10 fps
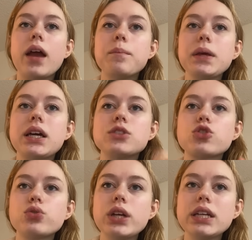Because
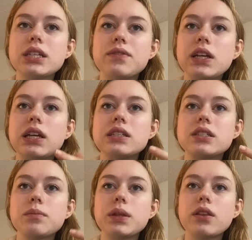creativity is
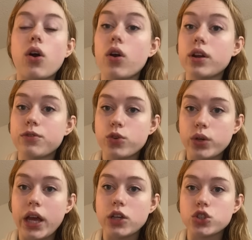simply the art of
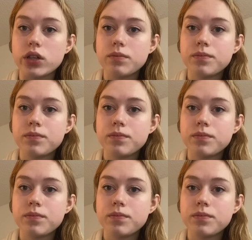creation.